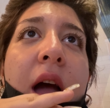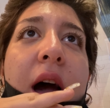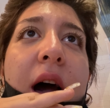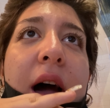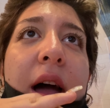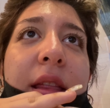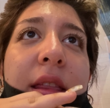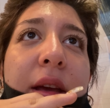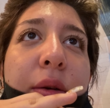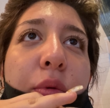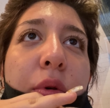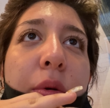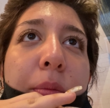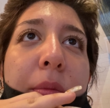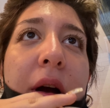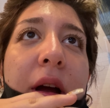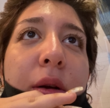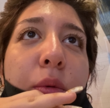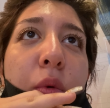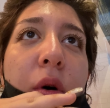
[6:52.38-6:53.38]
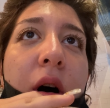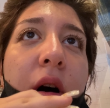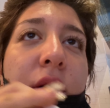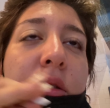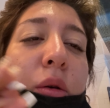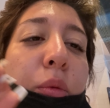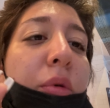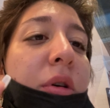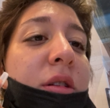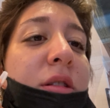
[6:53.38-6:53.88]
I think we might walk
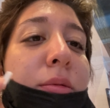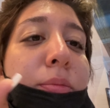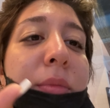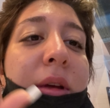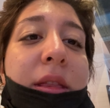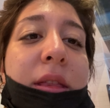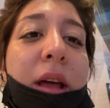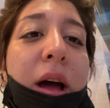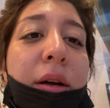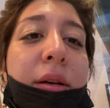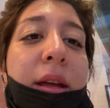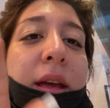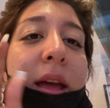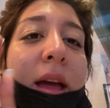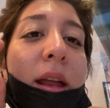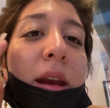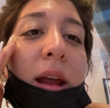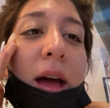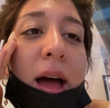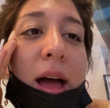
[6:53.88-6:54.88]
towards Midtown again.